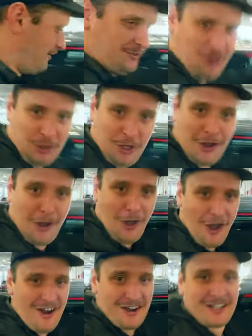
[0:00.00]

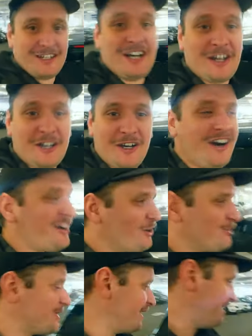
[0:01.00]
Ta-da! Got a car
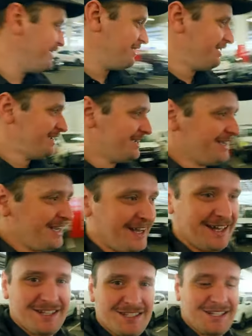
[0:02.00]
over here.
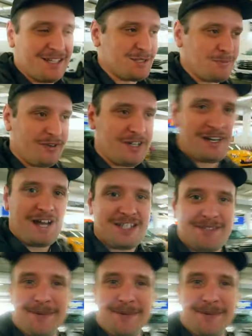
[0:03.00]
And it's it's pretty nice,